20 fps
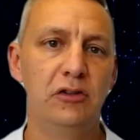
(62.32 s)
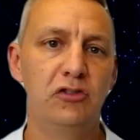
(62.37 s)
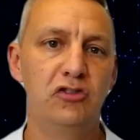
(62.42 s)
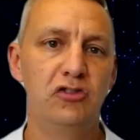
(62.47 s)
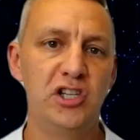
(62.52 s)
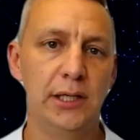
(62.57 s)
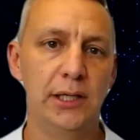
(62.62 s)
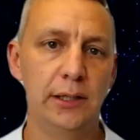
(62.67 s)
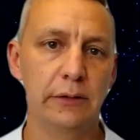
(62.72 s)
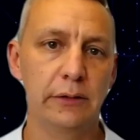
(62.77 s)

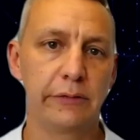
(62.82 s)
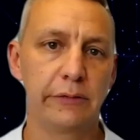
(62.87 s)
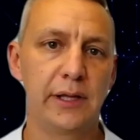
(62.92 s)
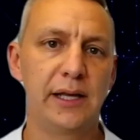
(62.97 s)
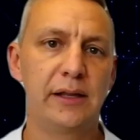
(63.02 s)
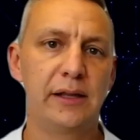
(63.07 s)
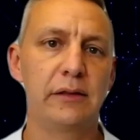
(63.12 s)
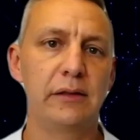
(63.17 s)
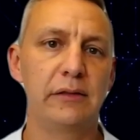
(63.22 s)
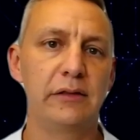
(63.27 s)

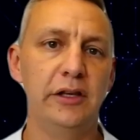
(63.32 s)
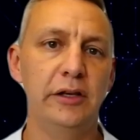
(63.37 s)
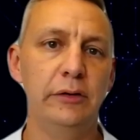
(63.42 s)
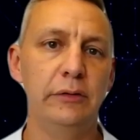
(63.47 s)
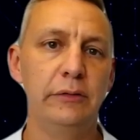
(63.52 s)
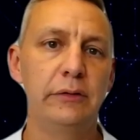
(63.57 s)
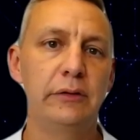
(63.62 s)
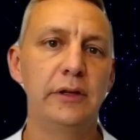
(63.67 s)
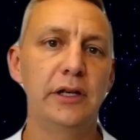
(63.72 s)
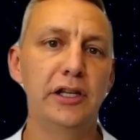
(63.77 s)
GDDR6 is
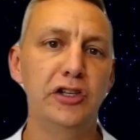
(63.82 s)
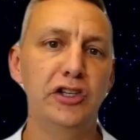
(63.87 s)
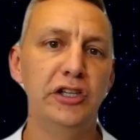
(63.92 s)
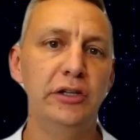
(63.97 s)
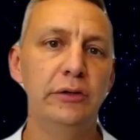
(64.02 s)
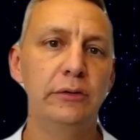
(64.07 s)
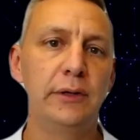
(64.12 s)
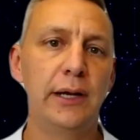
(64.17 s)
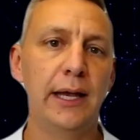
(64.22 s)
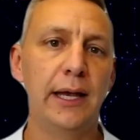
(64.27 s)
used in
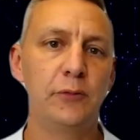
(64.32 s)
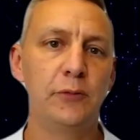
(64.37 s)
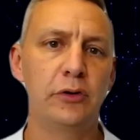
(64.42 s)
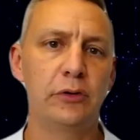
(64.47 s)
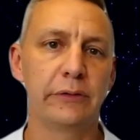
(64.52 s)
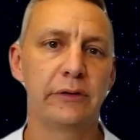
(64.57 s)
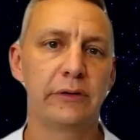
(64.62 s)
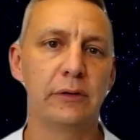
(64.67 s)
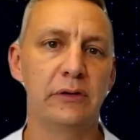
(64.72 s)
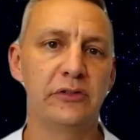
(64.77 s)
new game
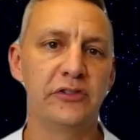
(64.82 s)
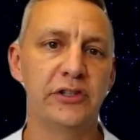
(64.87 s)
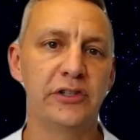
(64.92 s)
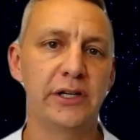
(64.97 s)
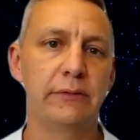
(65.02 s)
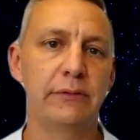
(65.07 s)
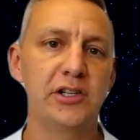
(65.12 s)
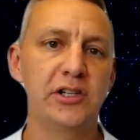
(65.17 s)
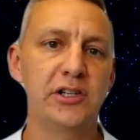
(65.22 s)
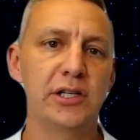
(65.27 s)
console
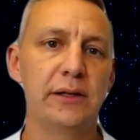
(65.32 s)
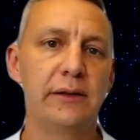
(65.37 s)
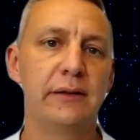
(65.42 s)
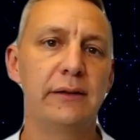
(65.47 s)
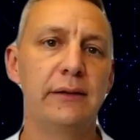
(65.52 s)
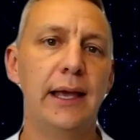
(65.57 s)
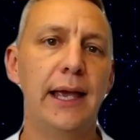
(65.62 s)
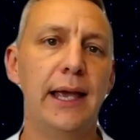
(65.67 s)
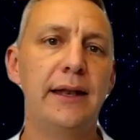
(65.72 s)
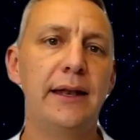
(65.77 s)

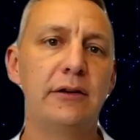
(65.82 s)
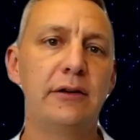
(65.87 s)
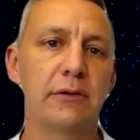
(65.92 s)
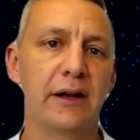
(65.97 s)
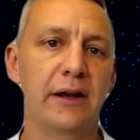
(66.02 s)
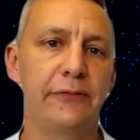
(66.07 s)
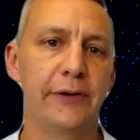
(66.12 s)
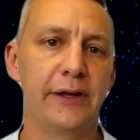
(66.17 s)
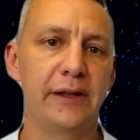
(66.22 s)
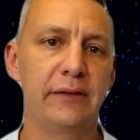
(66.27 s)
generations and
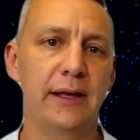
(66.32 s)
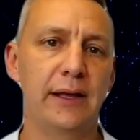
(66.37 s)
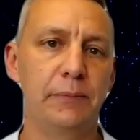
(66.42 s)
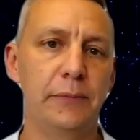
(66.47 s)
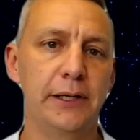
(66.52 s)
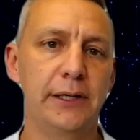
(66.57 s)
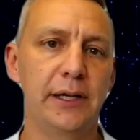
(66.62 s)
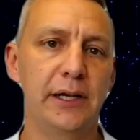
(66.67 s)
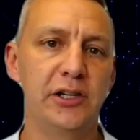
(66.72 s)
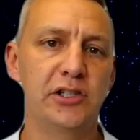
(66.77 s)
graphics
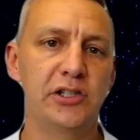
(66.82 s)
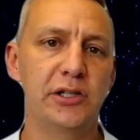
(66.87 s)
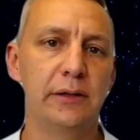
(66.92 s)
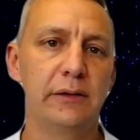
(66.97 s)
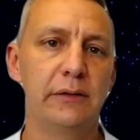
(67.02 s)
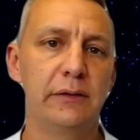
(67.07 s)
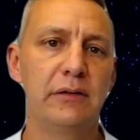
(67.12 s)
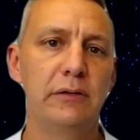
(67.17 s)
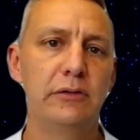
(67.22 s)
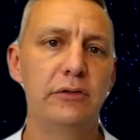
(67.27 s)

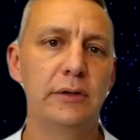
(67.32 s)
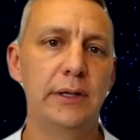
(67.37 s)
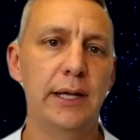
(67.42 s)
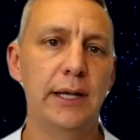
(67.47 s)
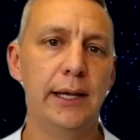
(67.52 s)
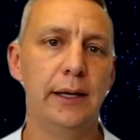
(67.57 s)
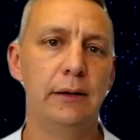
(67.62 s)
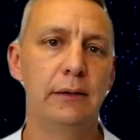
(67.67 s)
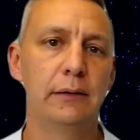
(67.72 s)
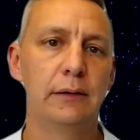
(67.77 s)
applications
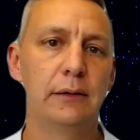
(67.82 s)
today.